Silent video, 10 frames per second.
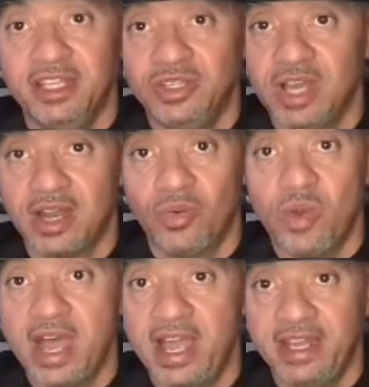You got a
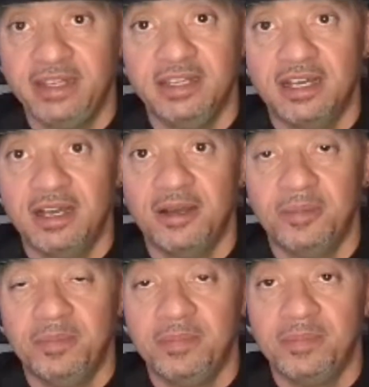wide
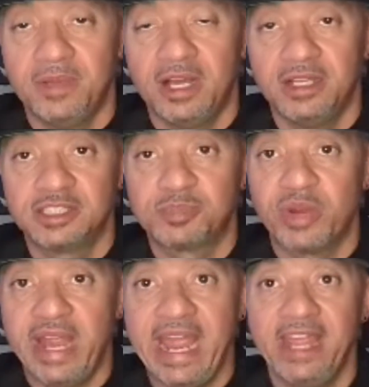
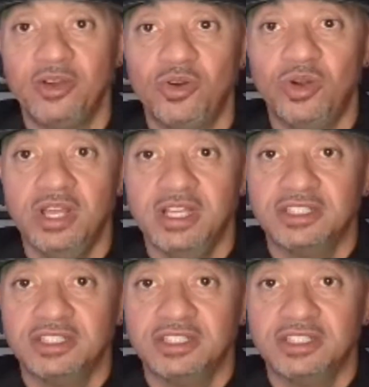spray angle,